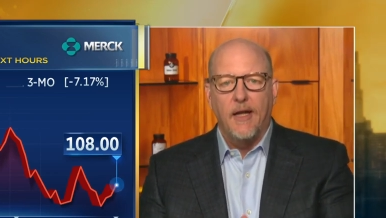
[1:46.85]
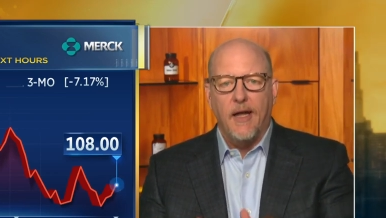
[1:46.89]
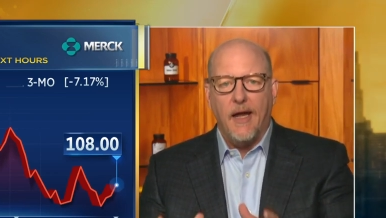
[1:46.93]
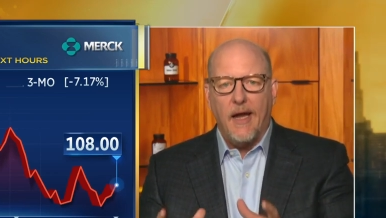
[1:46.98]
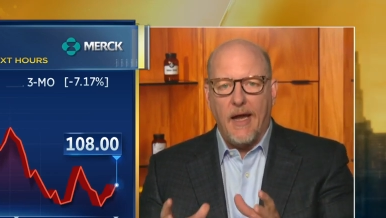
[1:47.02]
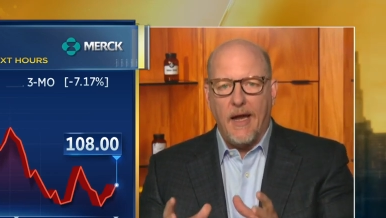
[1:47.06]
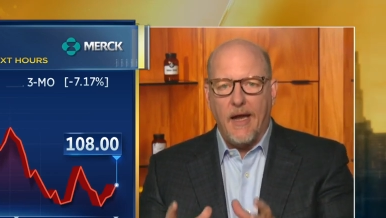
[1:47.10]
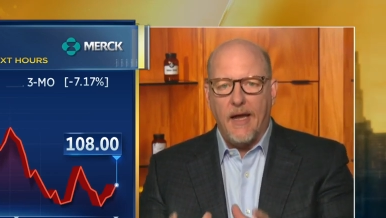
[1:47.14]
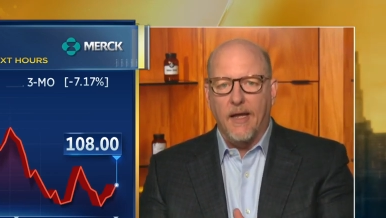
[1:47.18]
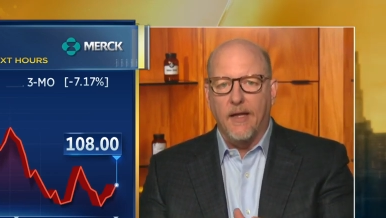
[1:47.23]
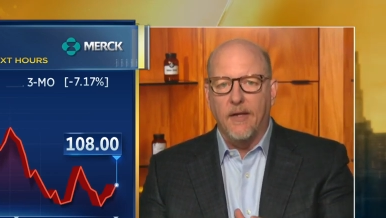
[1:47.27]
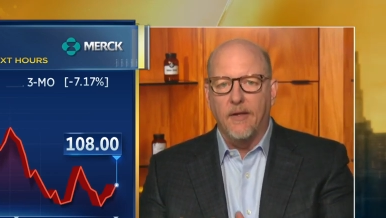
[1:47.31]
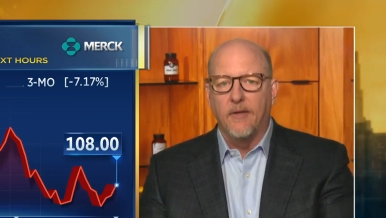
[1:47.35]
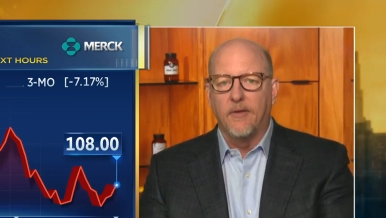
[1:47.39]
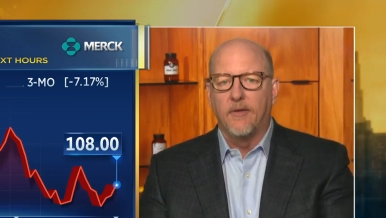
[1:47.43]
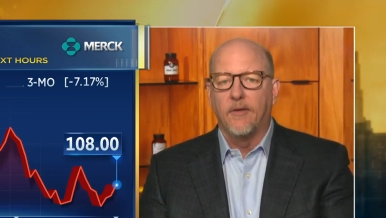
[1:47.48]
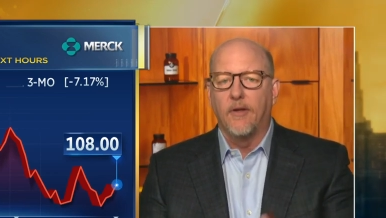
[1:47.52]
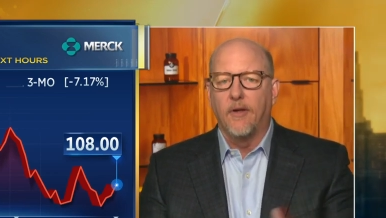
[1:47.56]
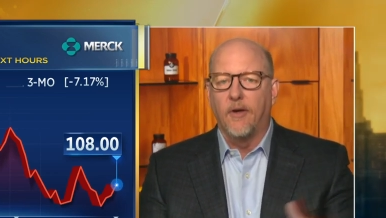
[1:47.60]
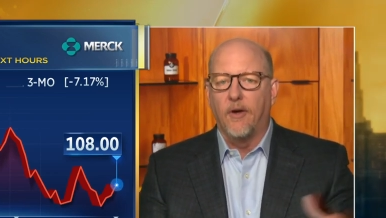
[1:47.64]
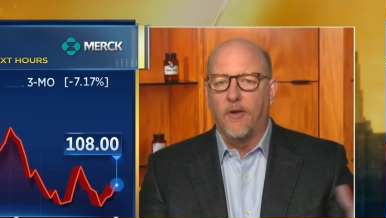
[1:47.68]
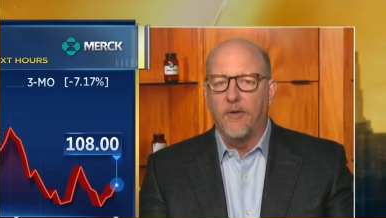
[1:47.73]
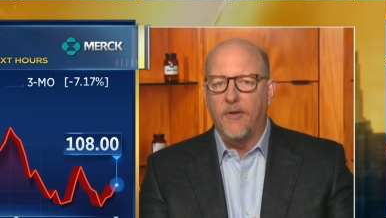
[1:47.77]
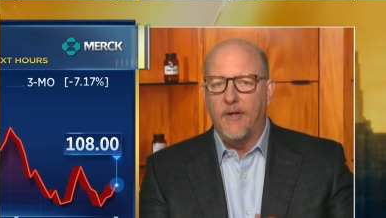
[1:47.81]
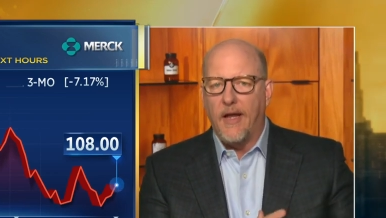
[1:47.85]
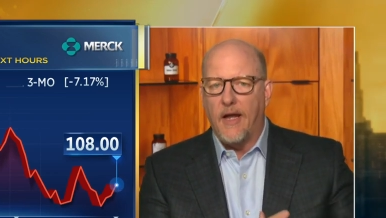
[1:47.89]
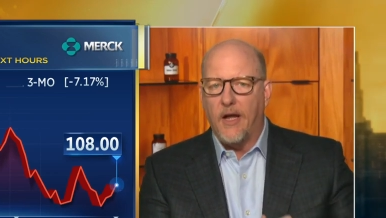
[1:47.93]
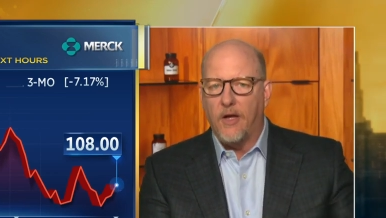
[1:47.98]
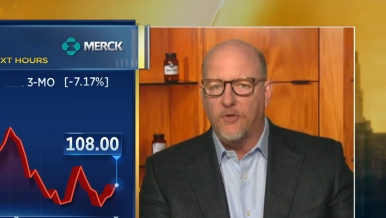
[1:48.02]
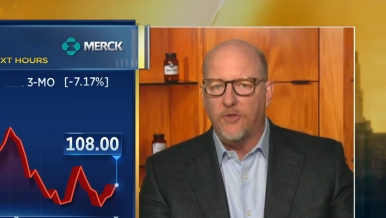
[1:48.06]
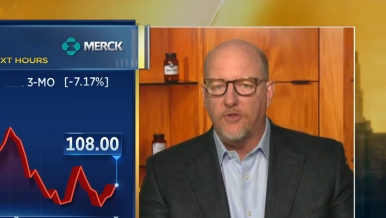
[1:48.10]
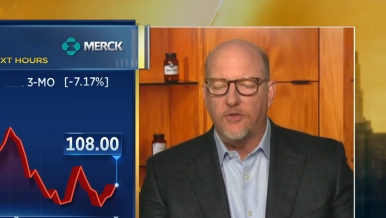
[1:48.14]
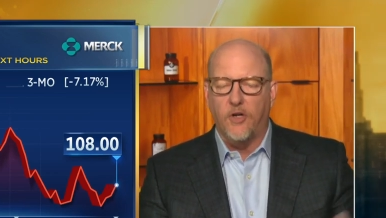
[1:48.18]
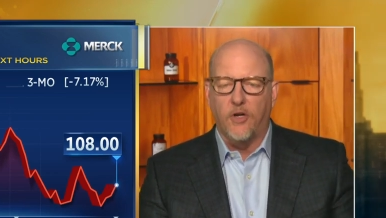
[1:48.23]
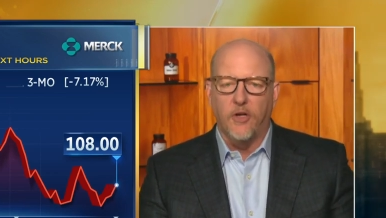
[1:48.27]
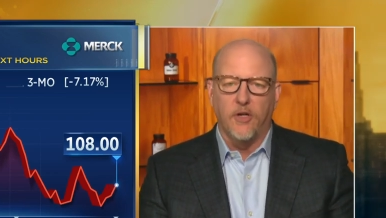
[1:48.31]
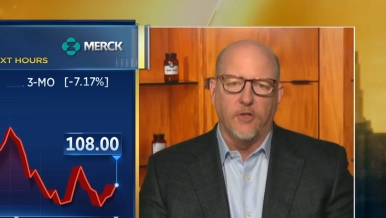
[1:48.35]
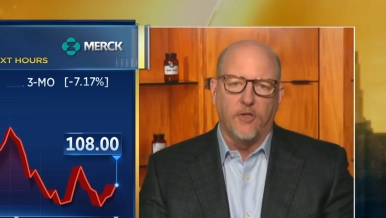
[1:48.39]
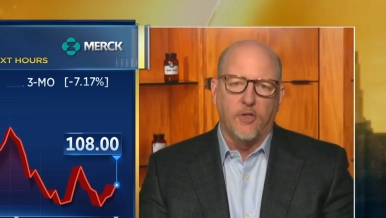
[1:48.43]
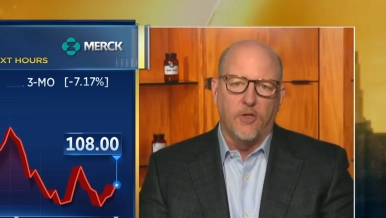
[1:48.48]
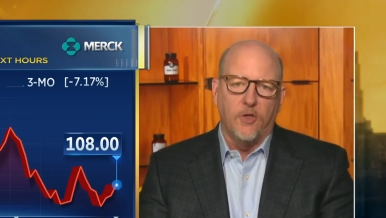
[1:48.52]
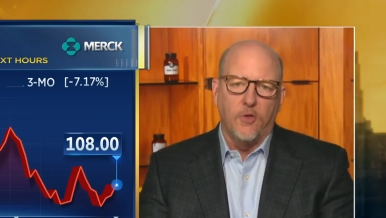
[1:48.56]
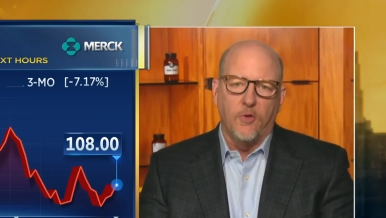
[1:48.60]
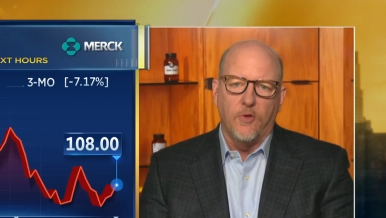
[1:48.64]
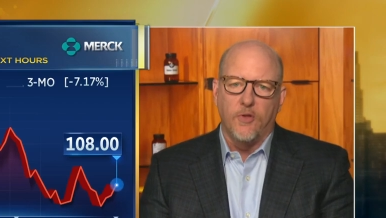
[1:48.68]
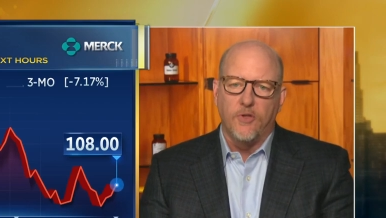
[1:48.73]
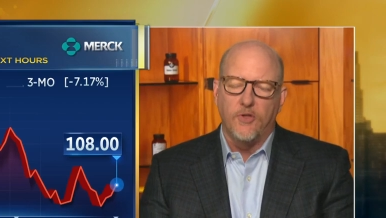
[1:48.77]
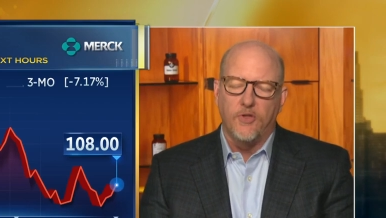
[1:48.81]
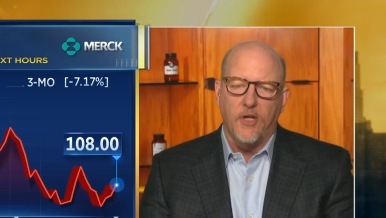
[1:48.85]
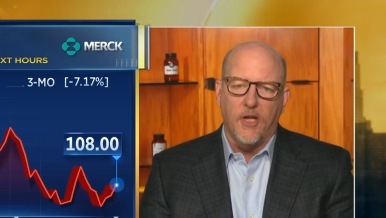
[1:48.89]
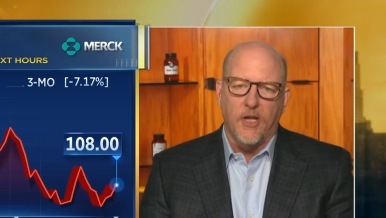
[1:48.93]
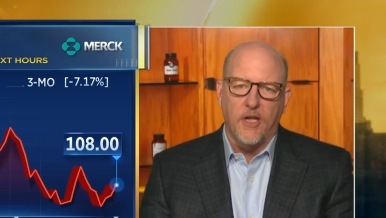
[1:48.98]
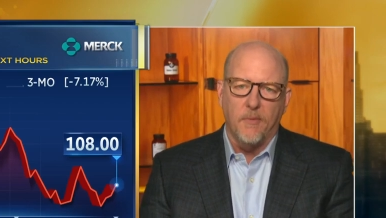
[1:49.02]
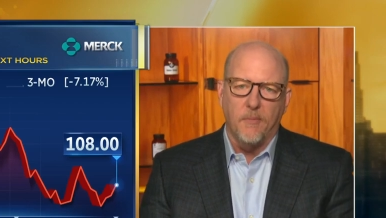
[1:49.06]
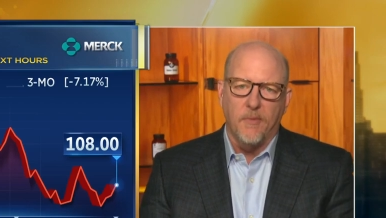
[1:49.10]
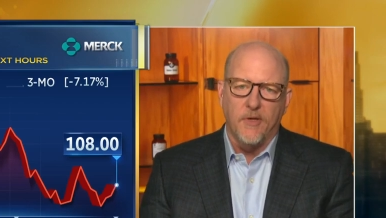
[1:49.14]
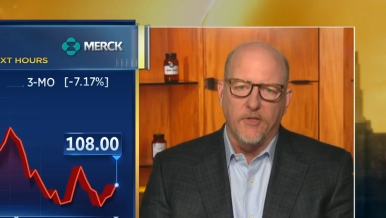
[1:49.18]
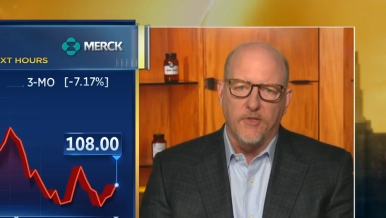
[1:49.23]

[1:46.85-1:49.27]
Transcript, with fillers: and uh, now starting to do the same